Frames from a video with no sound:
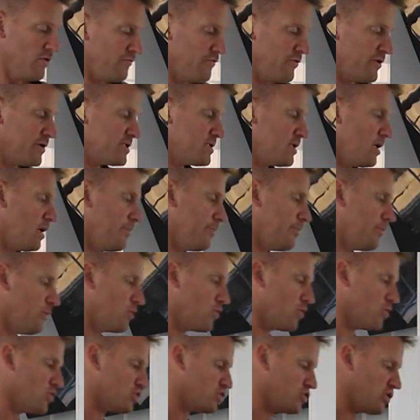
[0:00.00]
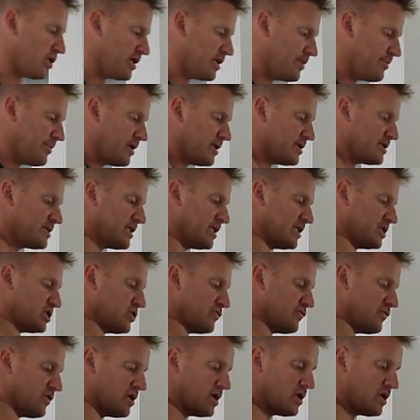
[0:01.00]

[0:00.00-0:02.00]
For example, your trainer might say to you,